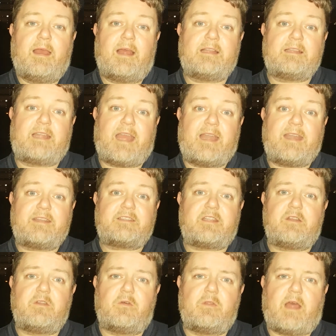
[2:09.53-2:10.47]
And getting
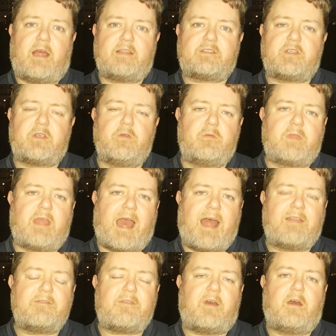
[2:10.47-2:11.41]
to know that tool,
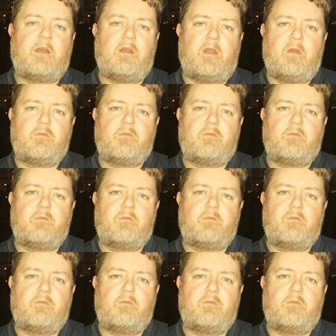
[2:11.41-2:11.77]
Canva,